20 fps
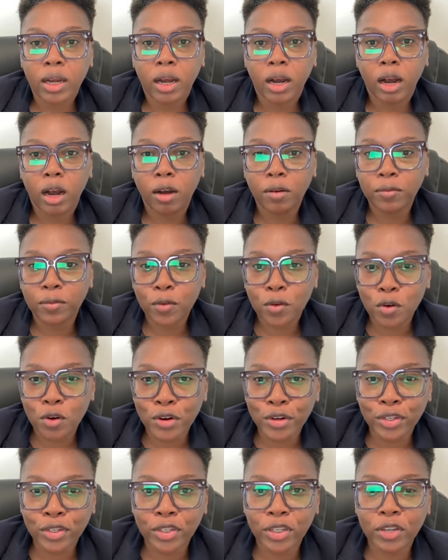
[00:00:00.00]
Of
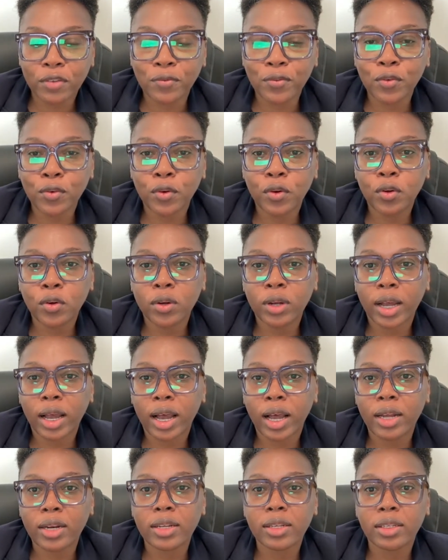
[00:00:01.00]
course, if you look
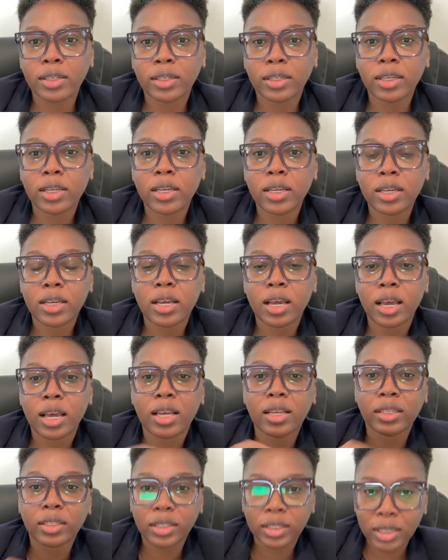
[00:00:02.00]
at the
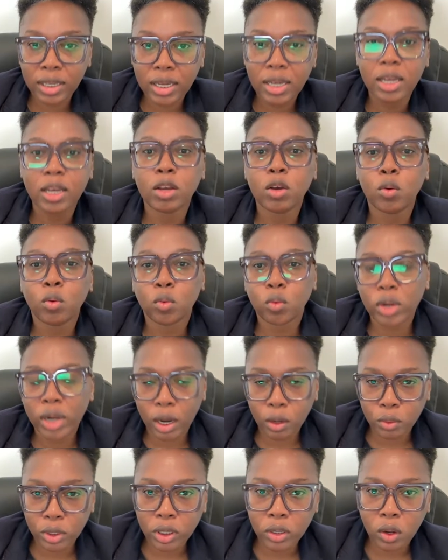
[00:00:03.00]
CEAC that
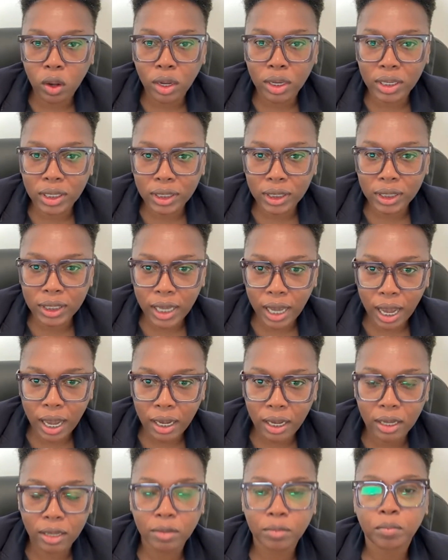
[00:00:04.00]
we call the SEAC,
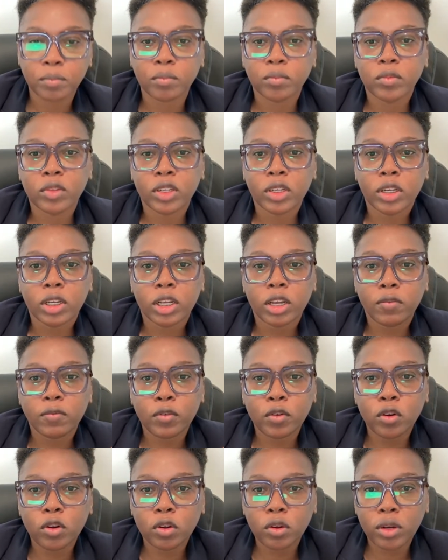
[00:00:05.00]
if you
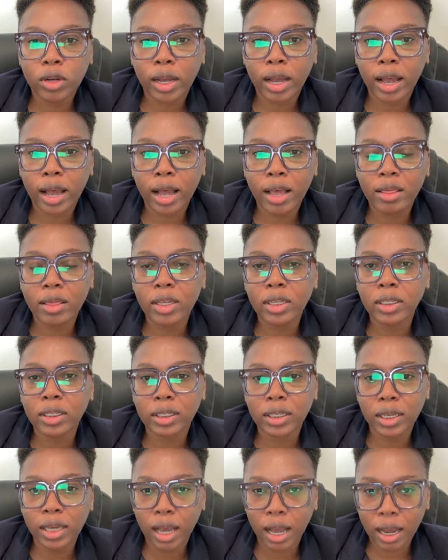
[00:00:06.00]
look at the
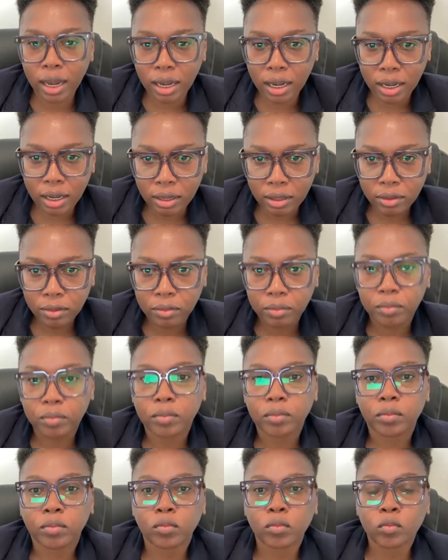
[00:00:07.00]
SEAC,
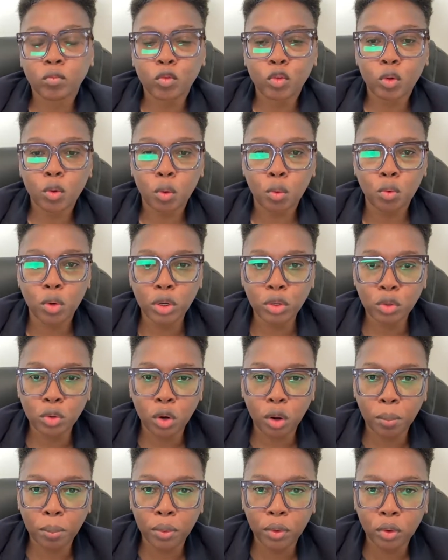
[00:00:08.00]
where you
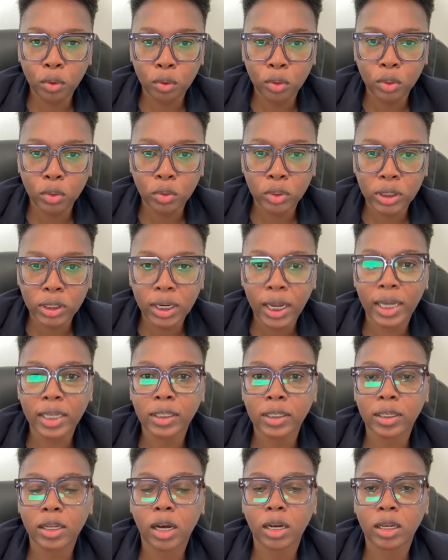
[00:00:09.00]
upload those nice
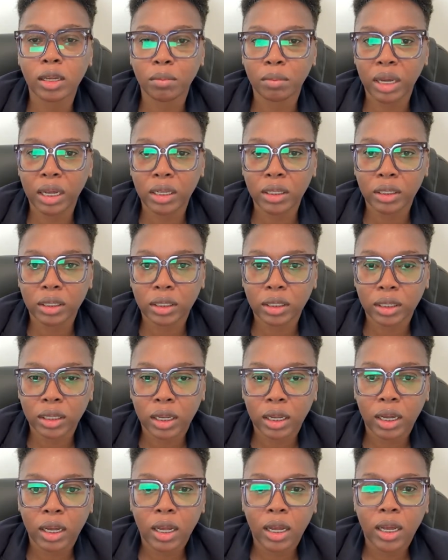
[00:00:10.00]
documents
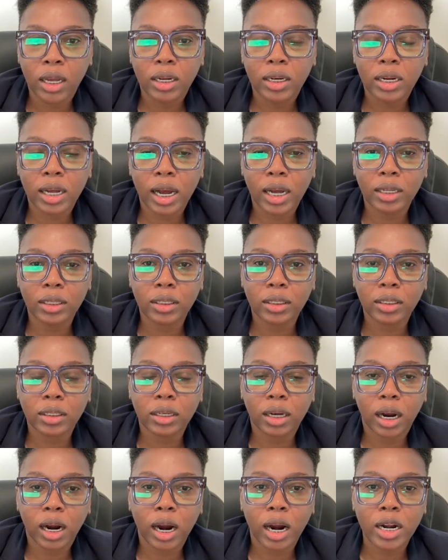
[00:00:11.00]
that
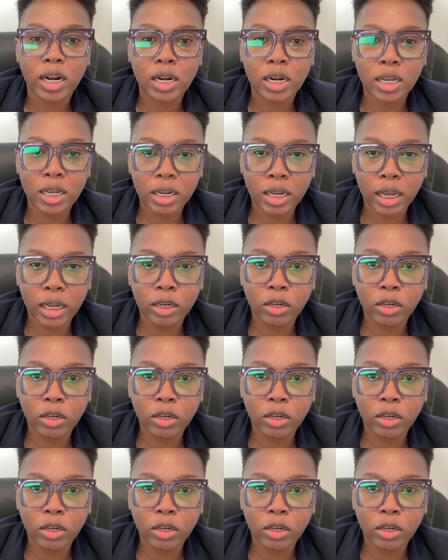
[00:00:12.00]
are needed.